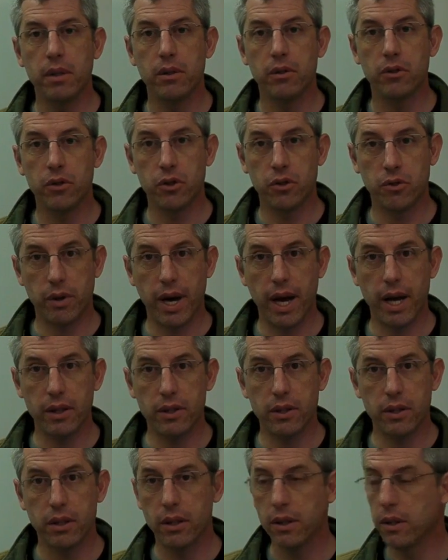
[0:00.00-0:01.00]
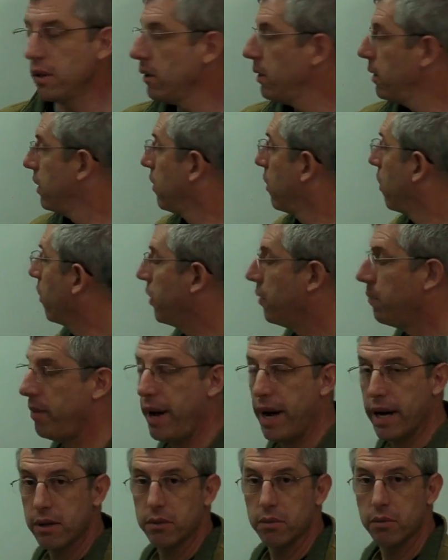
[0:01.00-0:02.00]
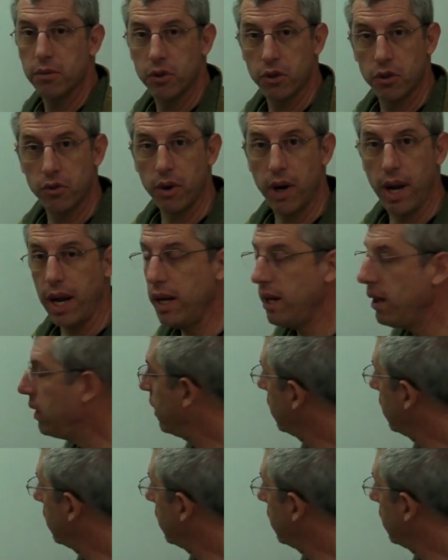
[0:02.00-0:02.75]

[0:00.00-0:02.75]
stress or the maximum strain